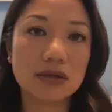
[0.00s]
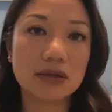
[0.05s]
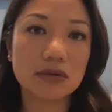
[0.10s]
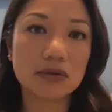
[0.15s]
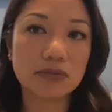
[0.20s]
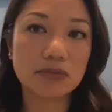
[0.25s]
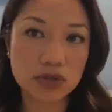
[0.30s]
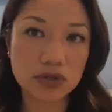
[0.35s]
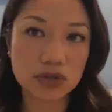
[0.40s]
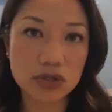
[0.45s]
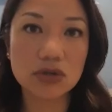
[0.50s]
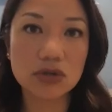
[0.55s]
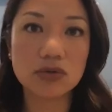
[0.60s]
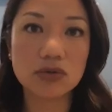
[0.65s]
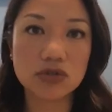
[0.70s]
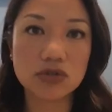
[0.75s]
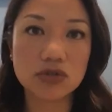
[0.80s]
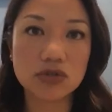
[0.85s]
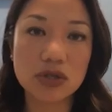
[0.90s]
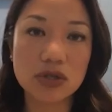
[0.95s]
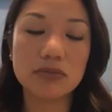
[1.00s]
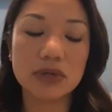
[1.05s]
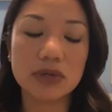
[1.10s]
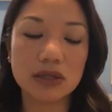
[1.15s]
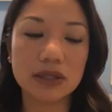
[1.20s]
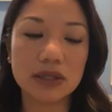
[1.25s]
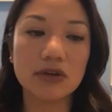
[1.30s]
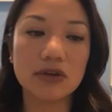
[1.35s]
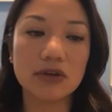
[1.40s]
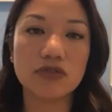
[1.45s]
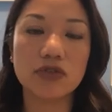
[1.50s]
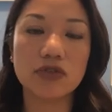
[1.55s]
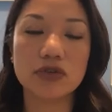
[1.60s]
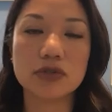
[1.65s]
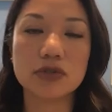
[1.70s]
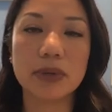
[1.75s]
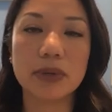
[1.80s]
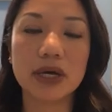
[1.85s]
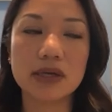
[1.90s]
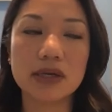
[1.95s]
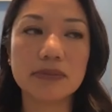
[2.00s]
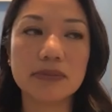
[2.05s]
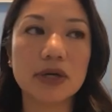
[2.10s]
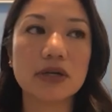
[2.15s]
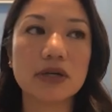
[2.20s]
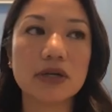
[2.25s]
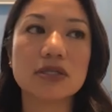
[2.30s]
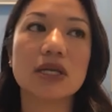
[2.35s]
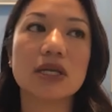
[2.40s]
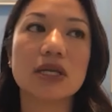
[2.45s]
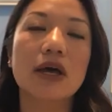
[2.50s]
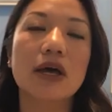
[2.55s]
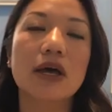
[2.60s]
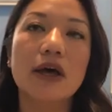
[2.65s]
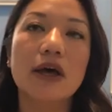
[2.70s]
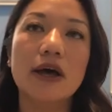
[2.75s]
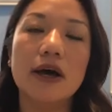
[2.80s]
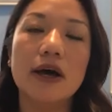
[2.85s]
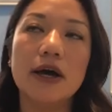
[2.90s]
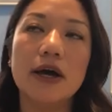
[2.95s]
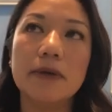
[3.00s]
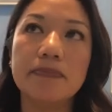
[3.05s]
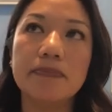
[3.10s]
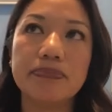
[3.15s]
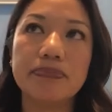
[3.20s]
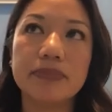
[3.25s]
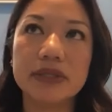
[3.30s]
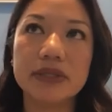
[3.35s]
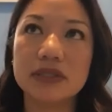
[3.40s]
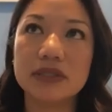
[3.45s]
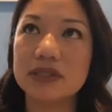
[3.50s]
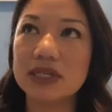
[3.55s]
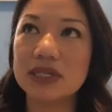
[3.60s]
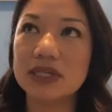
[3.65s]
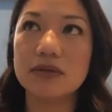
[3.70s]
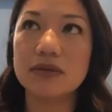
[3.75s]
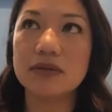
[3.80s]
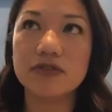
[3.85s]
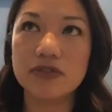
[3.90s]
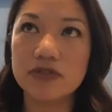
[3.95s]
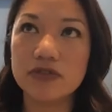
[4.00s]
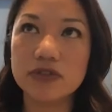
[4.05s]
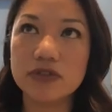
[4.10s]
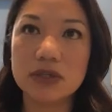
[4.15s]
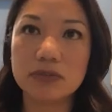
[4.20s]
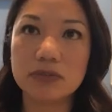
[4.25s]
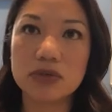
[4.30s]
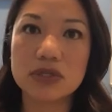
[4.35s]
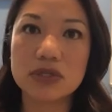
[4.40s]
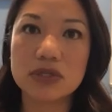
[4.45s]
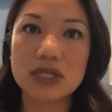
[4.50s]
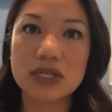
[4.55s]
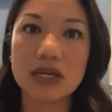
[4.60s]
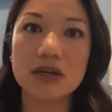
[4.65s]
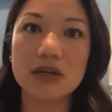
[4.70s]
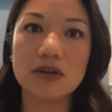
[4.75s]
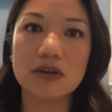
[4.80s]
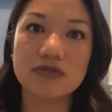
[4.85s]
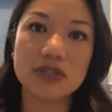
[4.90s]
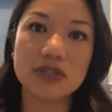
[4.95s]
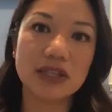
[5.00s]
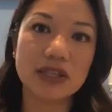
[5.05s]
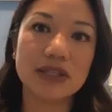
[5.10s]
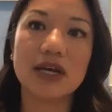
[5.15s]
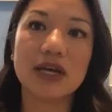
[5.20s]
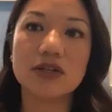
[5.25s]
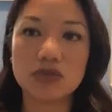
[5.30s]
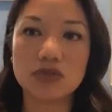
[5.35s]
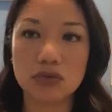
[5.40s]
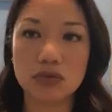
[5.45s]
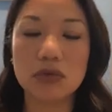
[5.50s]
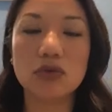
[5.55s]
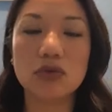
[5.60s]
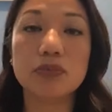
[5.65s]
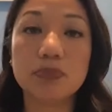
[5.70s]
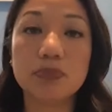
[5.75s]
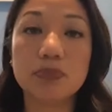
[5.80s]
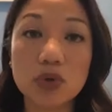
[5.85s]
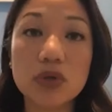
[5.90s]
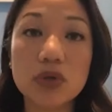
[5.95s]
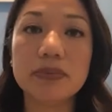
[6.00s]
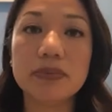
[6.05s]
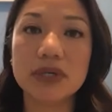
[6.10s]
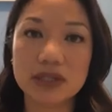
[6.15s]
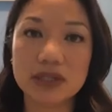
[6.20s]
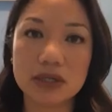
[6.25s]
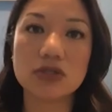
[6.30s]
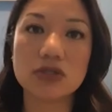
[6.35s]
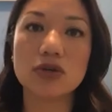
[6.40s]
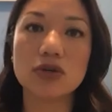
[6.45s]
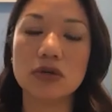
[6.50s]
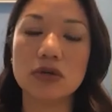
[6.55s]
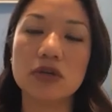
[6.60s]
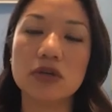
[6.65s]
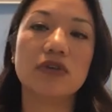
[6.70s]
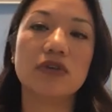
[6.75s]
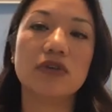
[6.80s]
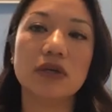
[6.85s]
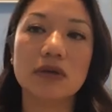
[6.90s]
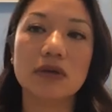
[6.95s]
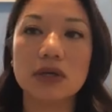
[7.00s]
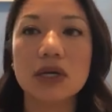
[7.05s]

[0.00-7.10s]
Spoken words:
pursue treatment later for those body parts. But the 15% of 10,000 would be the attorney fee.